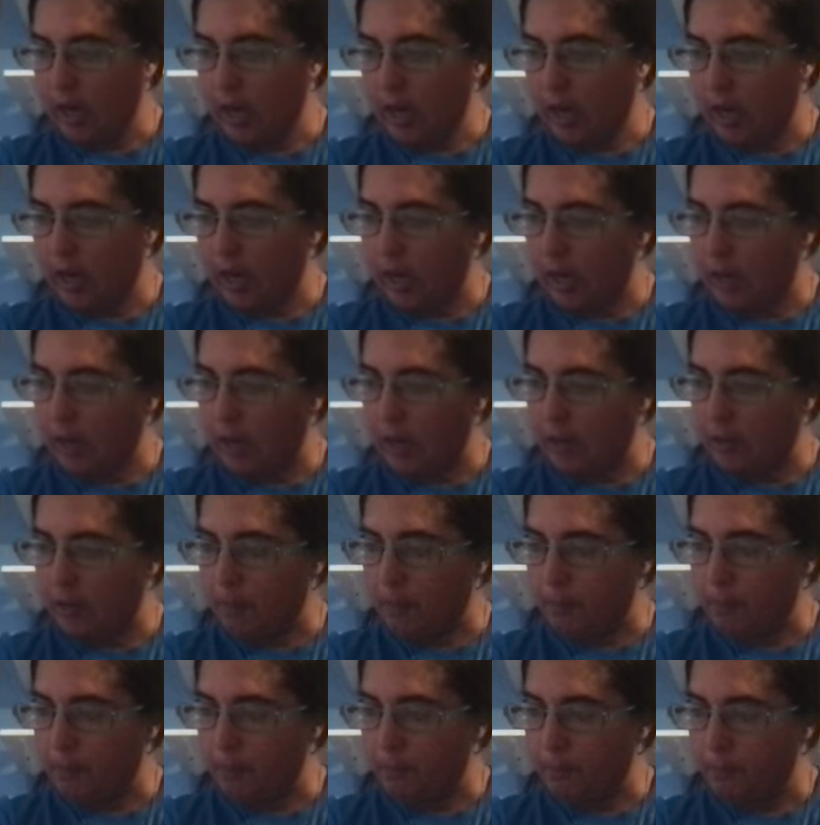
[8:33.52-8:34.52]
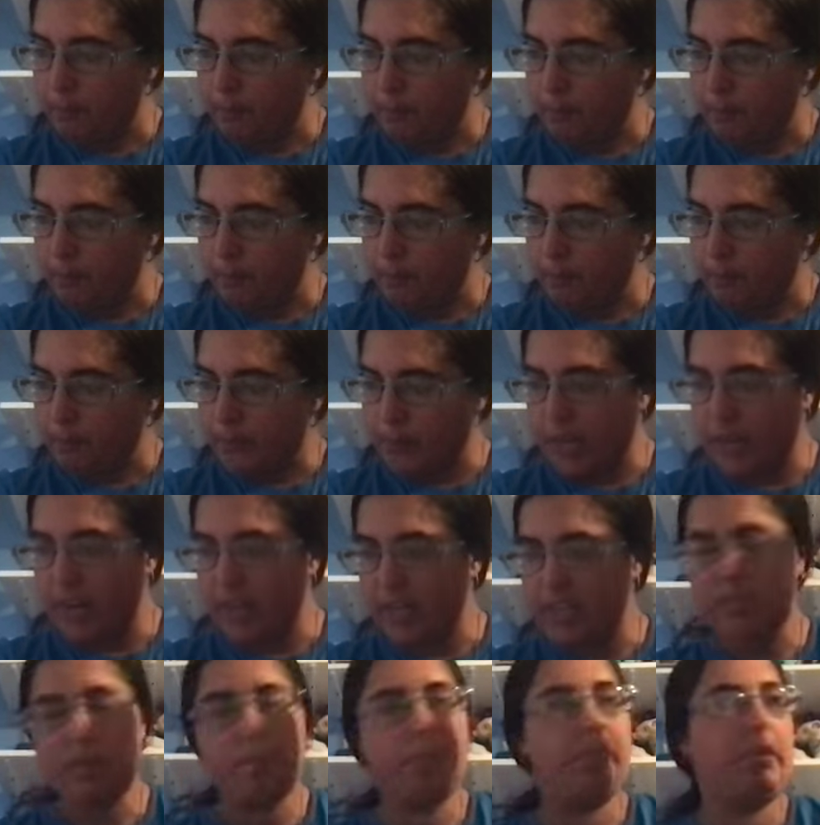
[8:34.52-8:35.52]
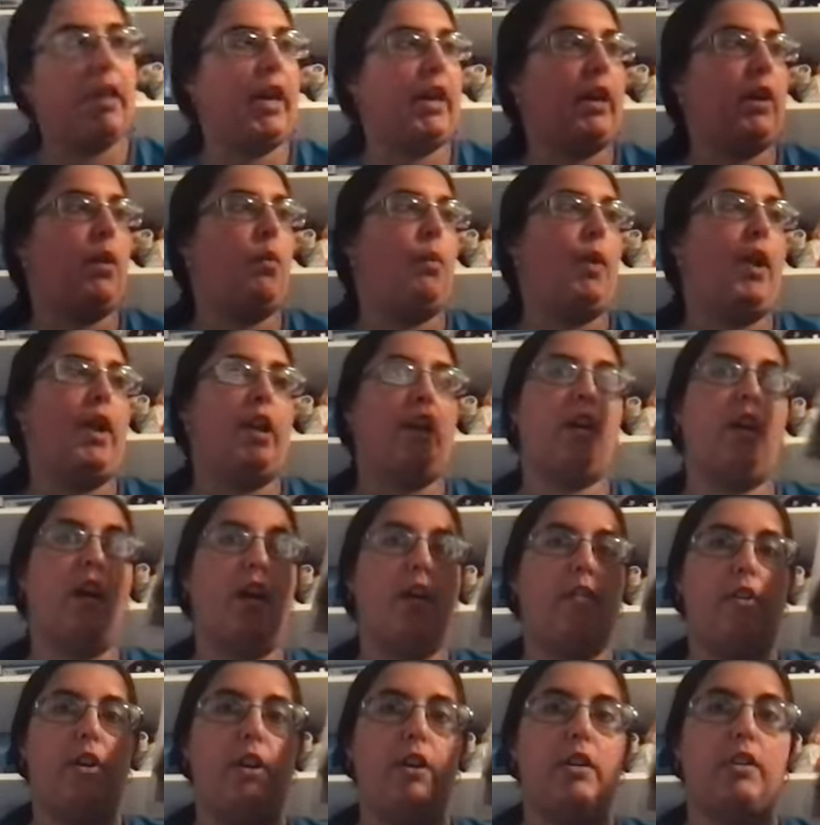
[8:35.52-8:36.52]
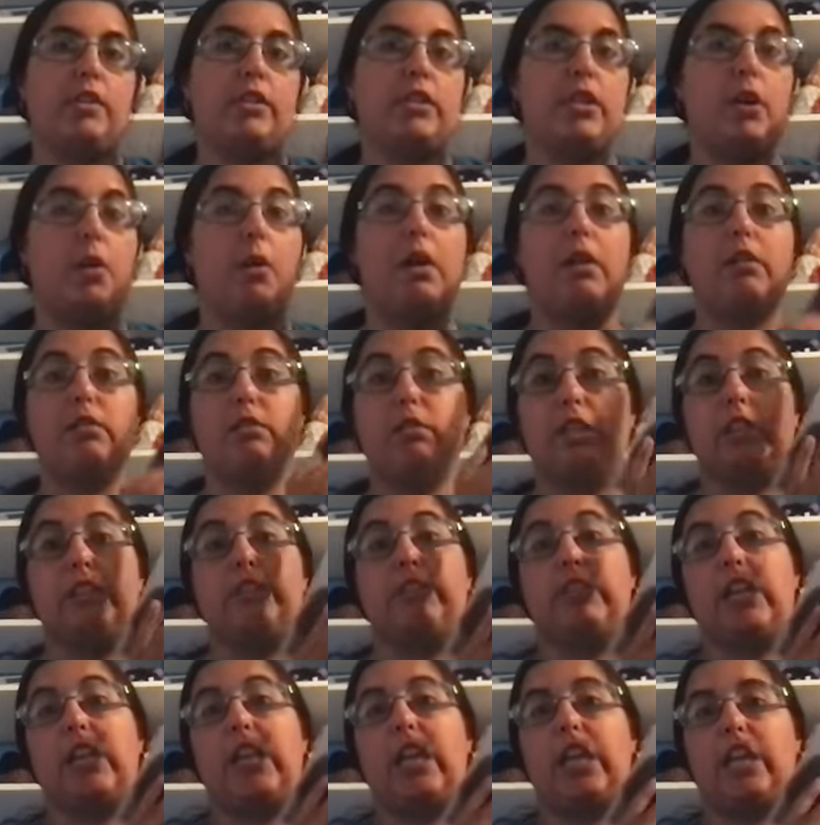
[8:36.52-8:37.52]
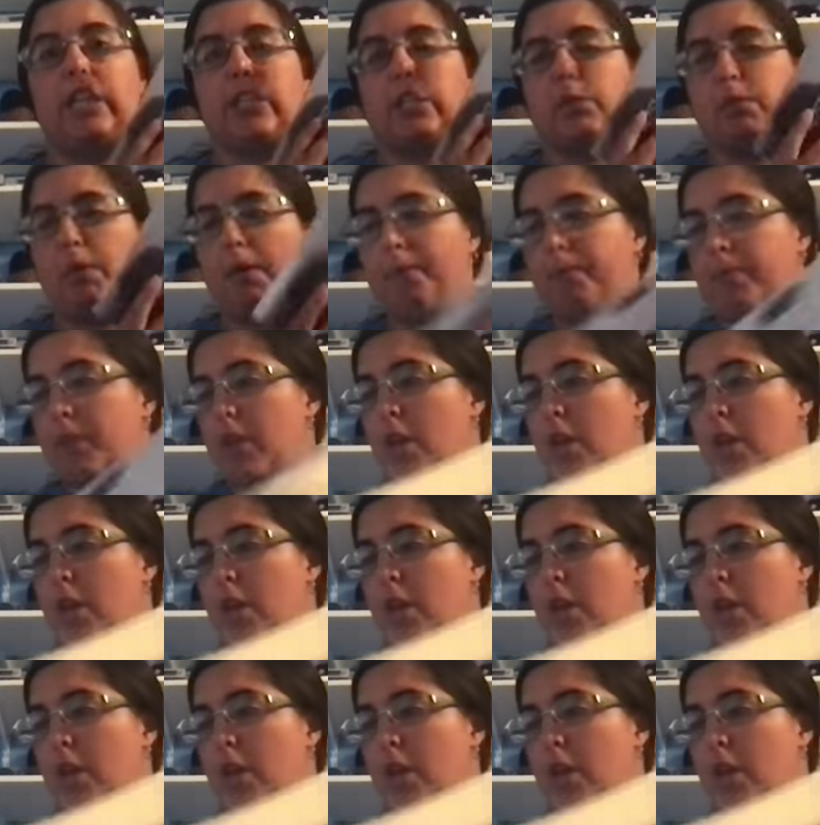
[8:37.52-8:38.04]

um that has a black and white cover. So I really, really like this one.